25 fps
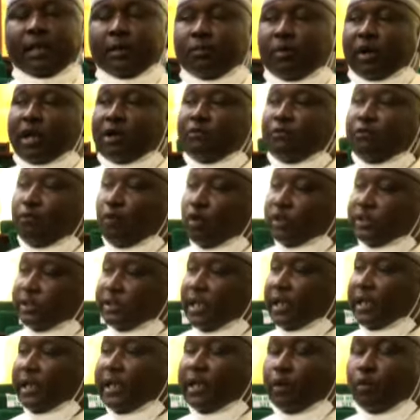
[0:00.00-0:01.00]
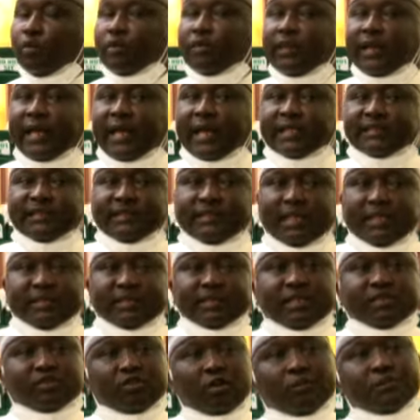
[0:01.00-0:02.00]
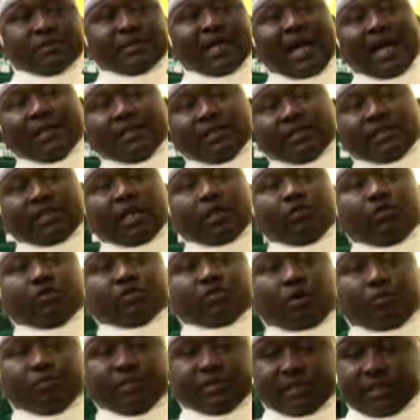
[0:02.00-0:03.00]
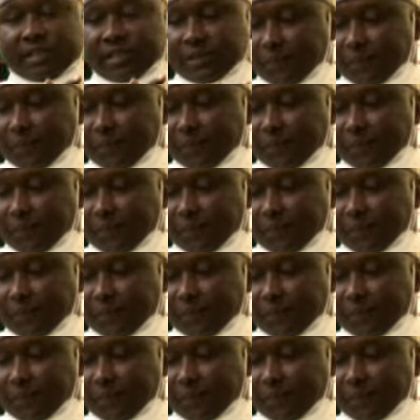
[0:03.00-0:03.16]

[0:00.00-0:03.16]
but unfortunately, with the exigencies of tight schedules of Mr.